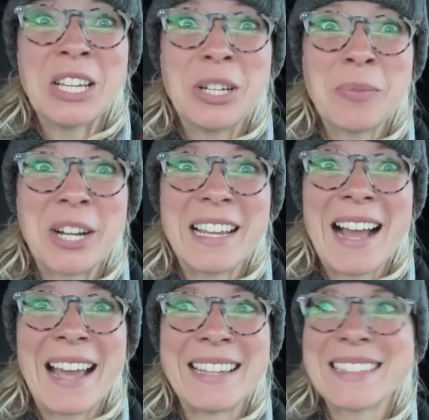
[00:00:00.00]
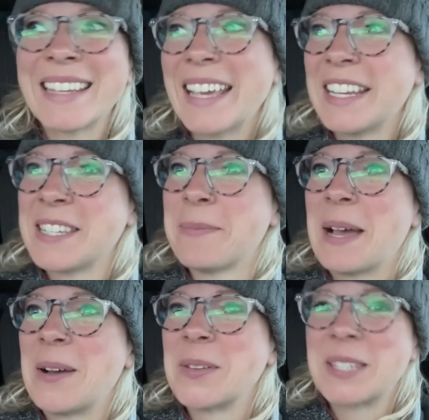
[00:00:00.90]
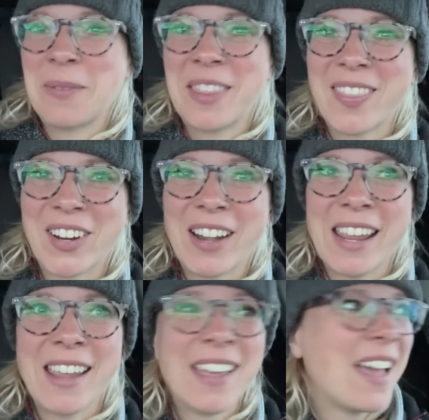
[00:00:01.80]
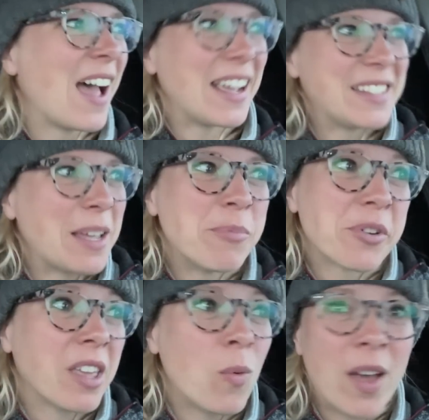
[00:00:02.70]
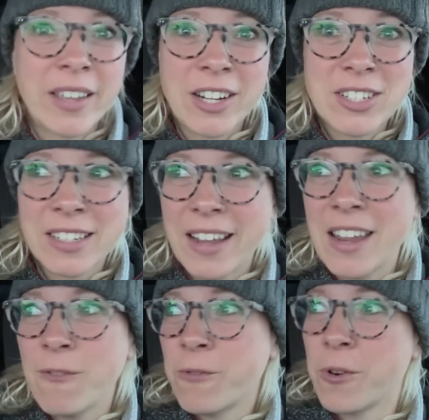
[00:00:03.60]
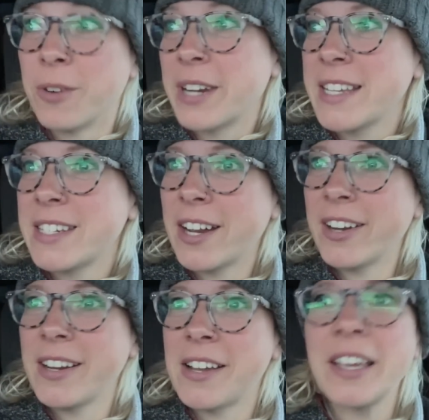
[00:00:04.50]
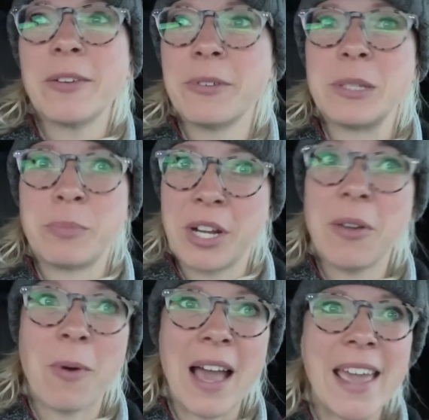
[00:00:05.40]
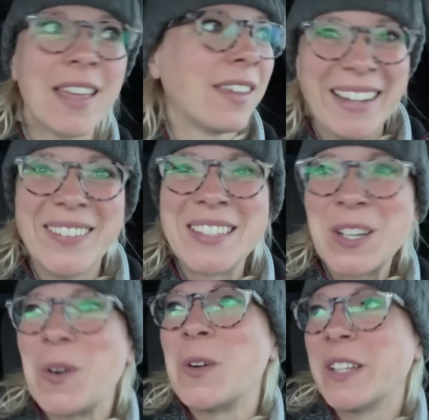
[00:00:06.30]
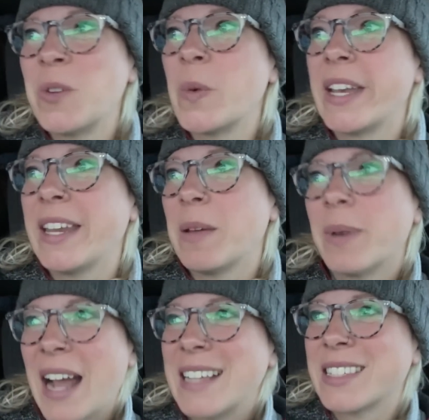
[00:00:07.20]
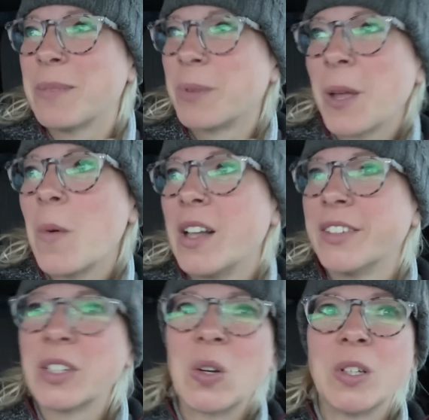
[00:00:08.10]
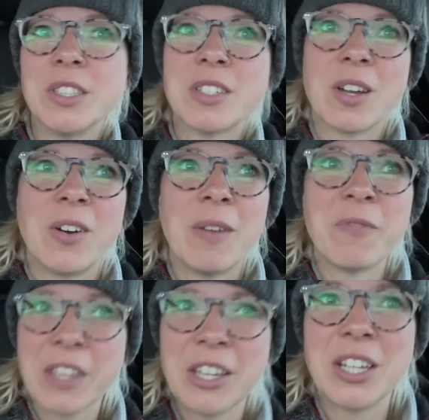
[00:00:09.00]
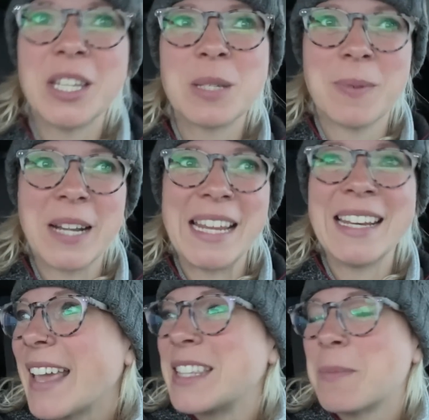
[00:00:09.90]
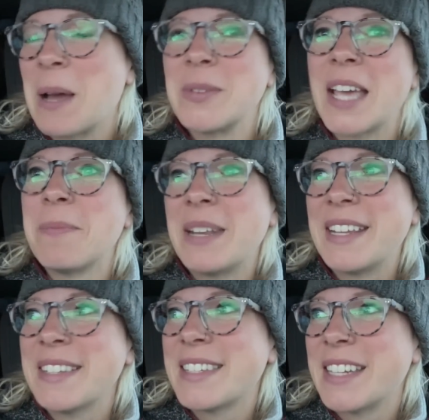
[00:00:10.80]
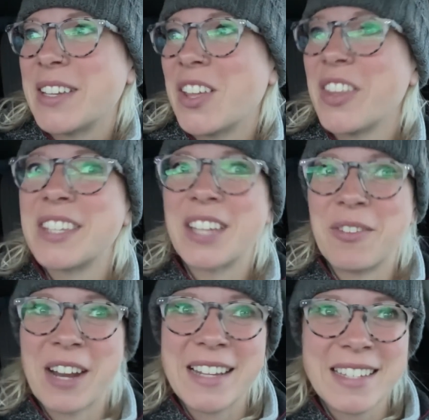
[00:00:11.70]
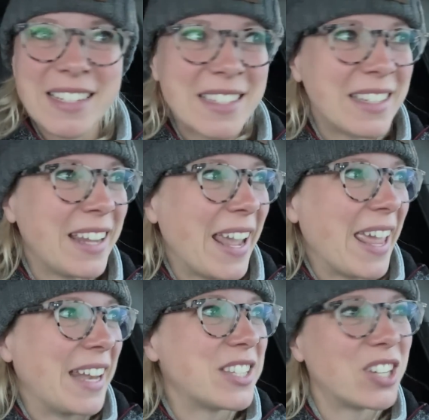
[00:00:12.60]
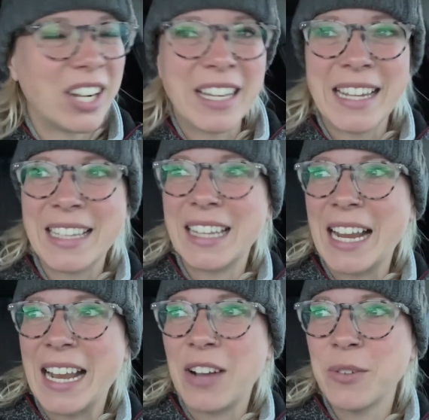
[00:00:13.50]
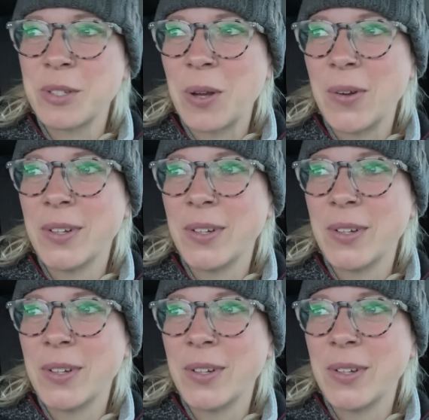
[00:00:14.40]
Good morning, guys. It is about 7:30. I slept really well here tonight for a rest area. It was pretty quiet. It was cold and windy, but I sleep really well in the cold, so I'm feeling good this morning. It's about 10 minutes till the sun rises, and it's starting to get light out, so